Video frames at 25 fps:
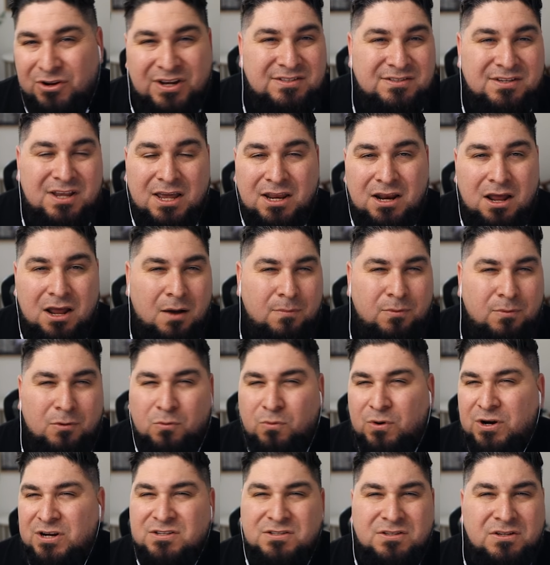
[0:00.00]
sign up? Or
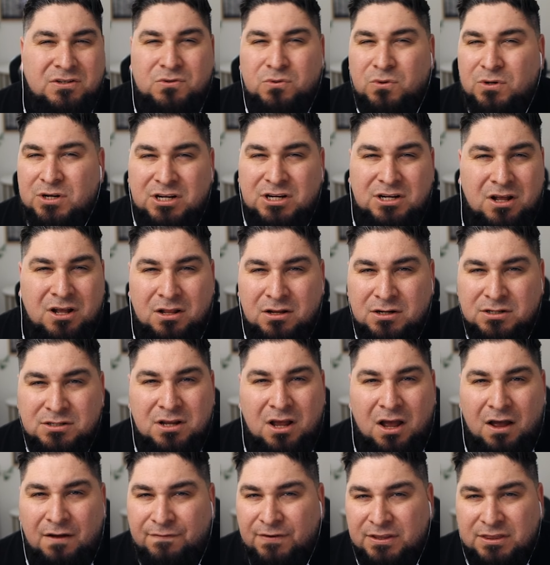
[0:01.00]
where's the $20
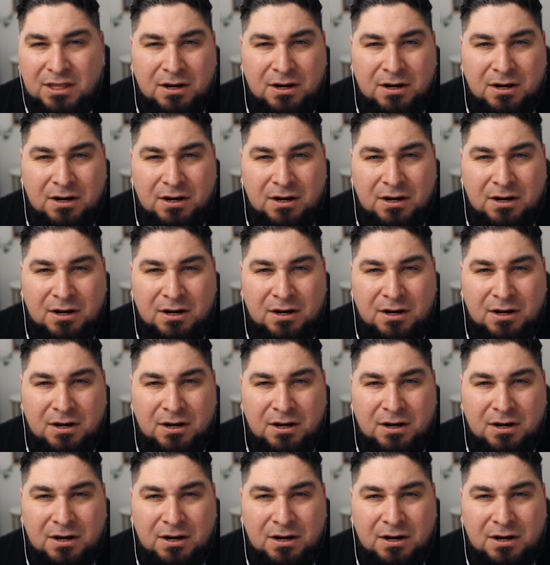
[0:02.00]
off?